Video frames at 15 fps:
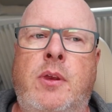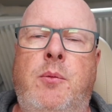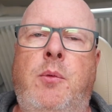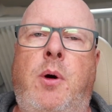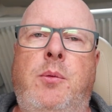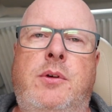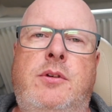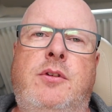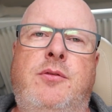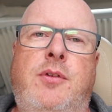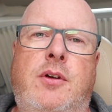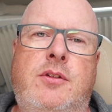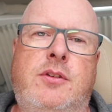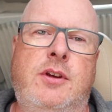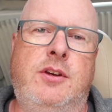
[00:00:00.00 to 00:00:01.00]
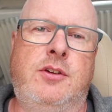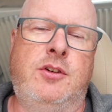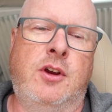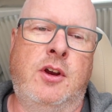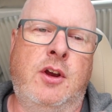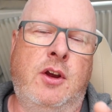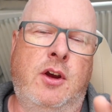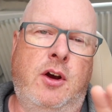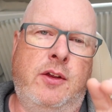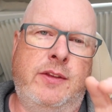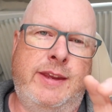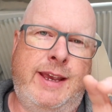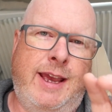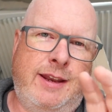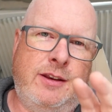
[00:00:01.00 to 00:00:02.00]
What was the voltage
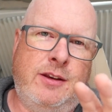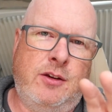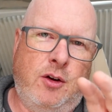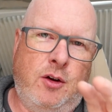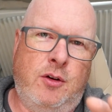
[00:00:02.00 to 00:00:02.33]
on the end